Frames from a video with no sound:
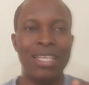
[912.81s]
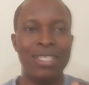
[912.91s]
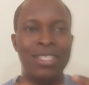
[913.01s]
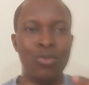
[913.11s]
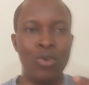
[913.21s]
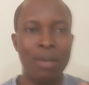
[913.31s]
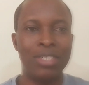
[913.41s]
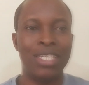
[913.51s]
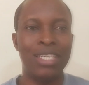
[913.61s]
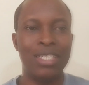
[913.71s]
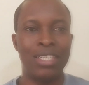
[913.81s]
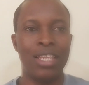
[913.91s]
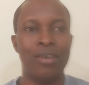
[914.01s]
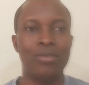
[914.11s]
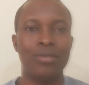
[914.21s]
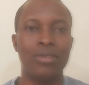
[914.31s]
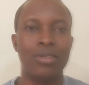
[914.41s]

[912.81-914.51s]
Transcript: the way I'm saying it now.